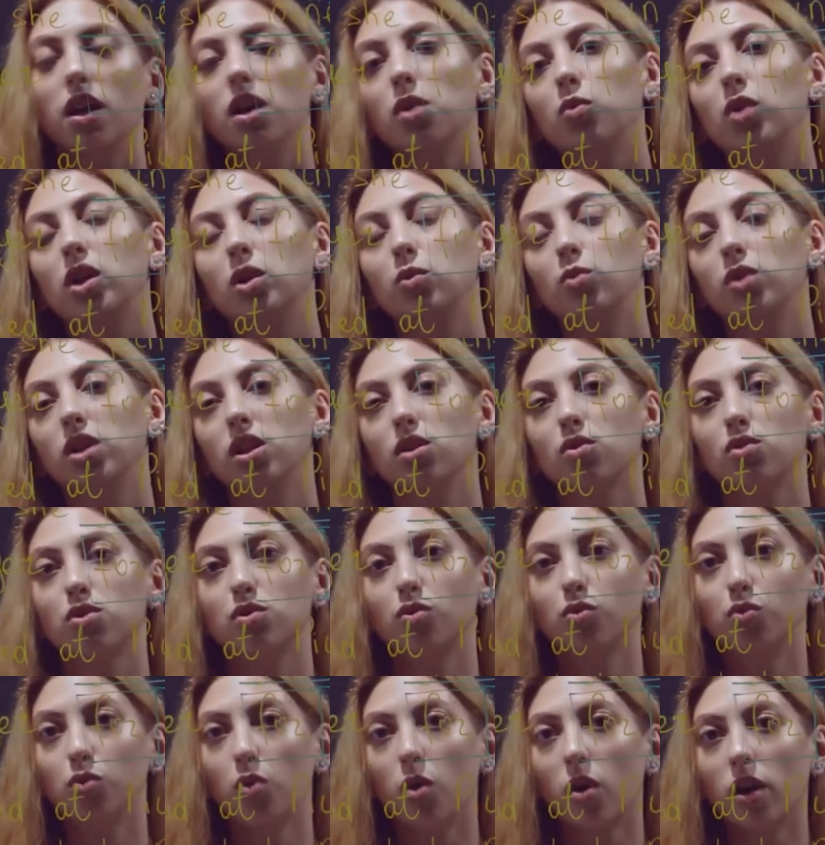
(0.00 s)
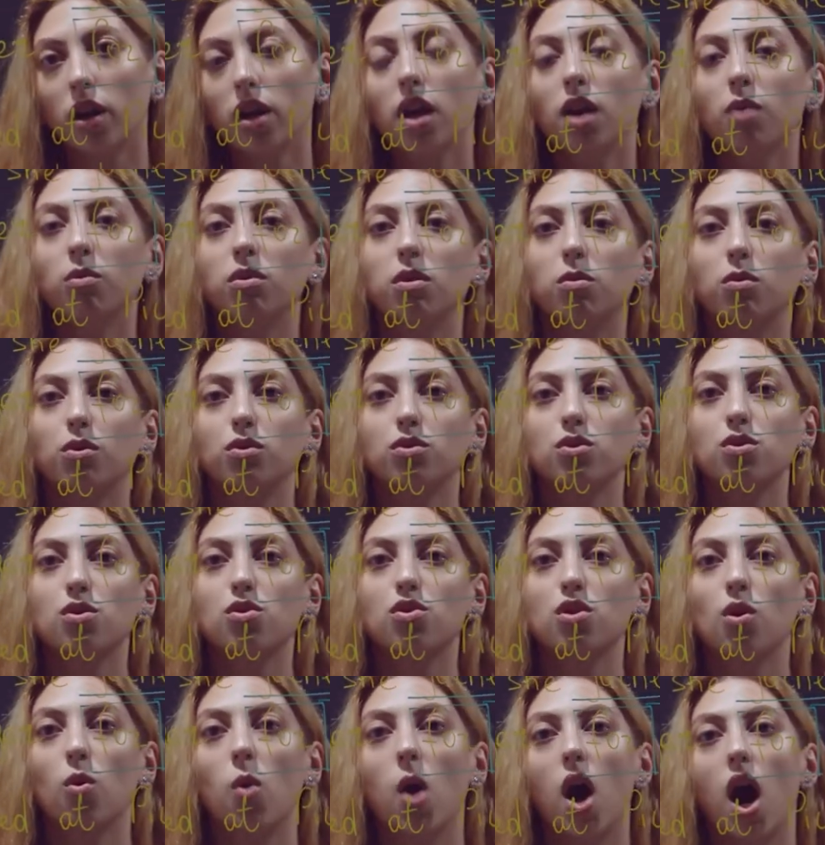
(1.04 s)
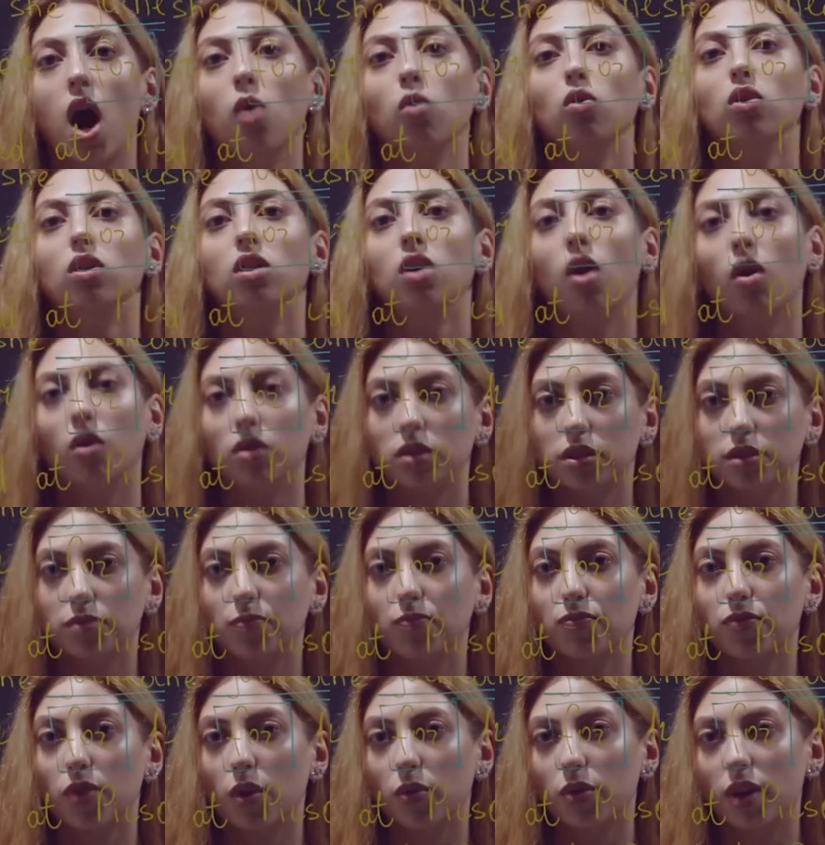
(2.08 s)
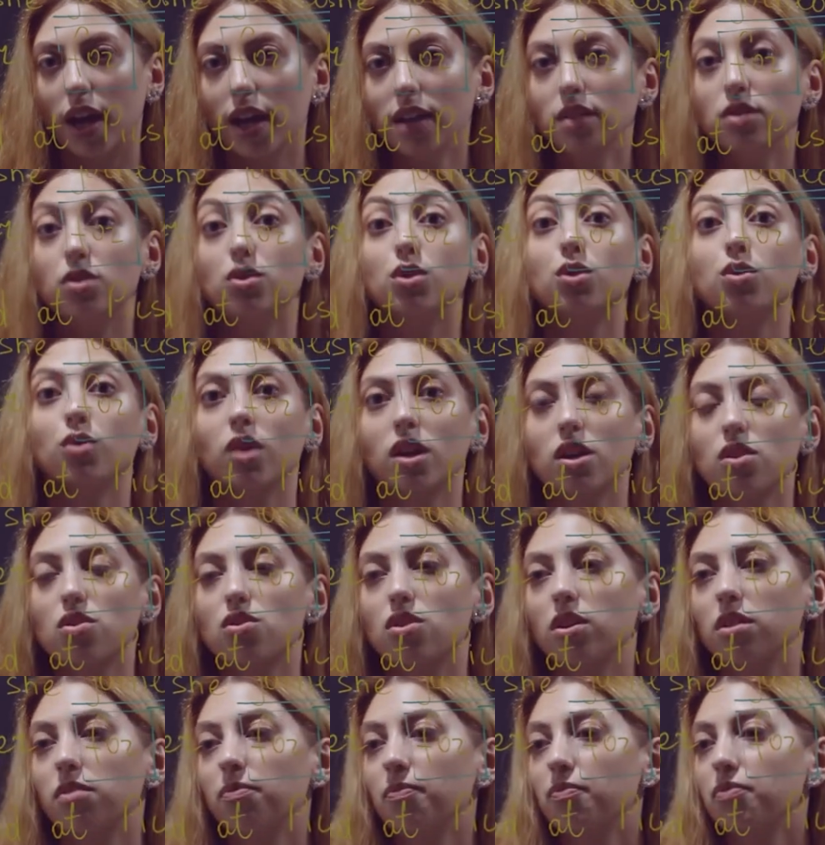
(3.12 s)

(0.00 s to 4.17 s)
When we use for, we want to show how long, okay? The duration.